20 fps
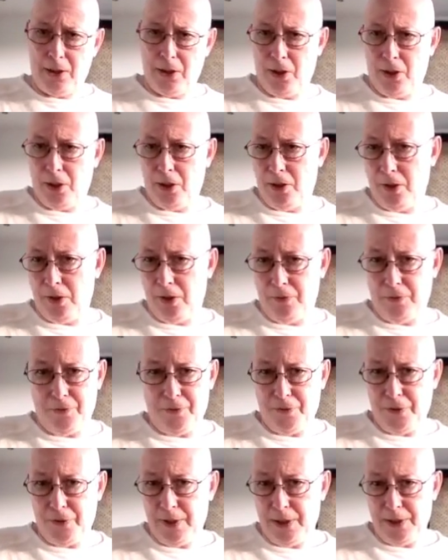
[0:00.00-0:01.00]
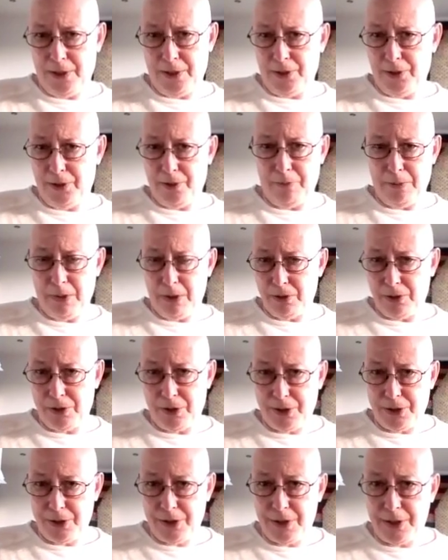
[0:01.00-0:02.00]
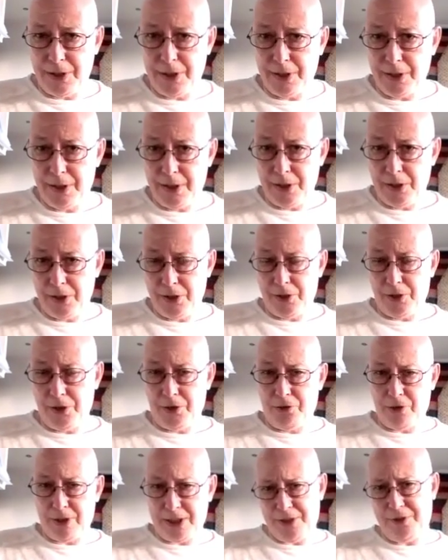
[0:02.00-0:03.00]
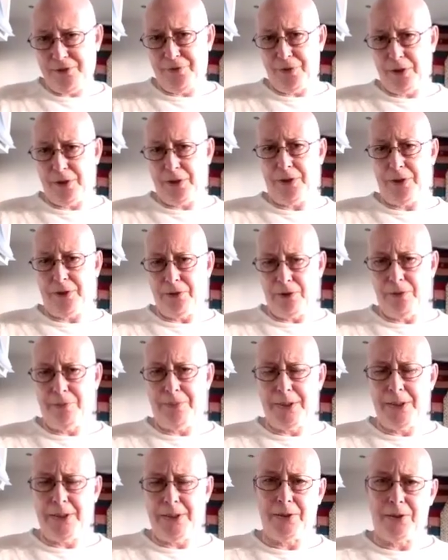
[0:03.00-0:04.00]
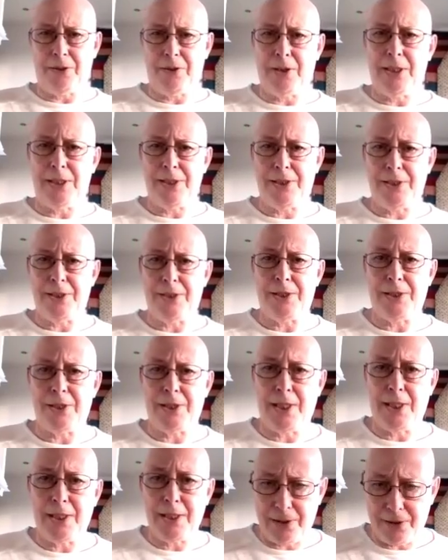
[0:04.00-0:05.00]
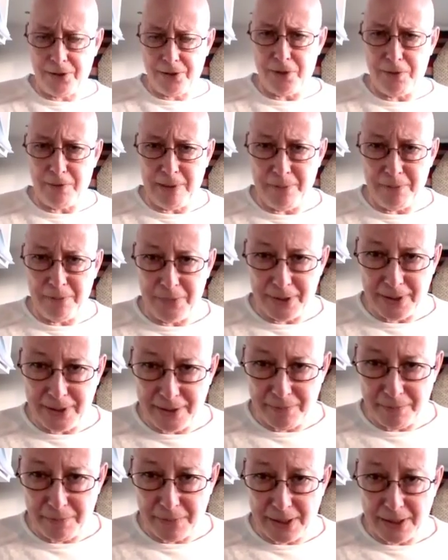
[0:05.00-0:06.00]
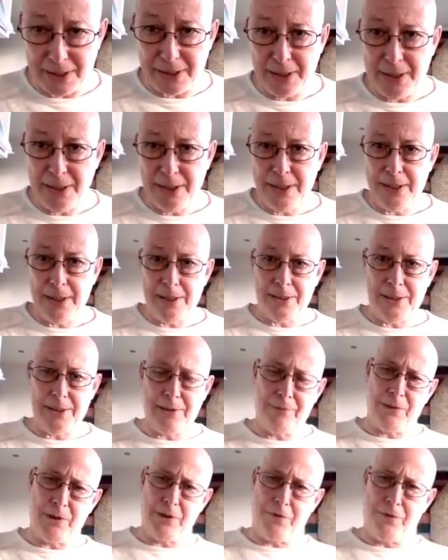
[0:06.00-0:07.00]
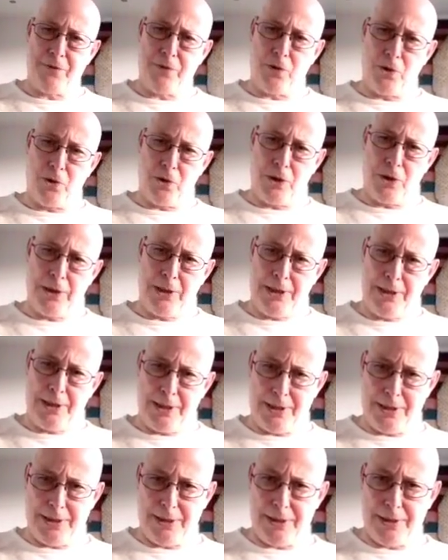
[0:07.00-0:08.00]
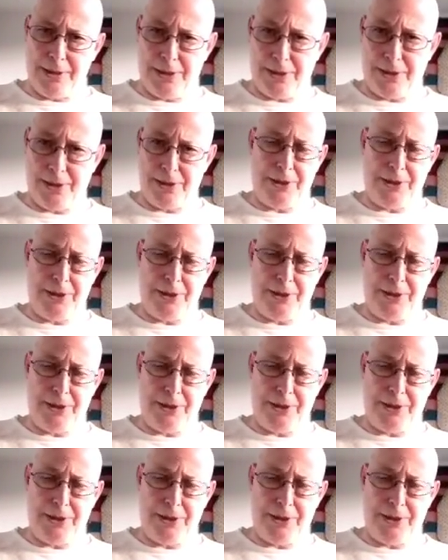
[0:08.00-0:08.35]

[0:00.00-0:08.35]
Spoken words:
of the most stressful European crisis I can remember in my 74 years.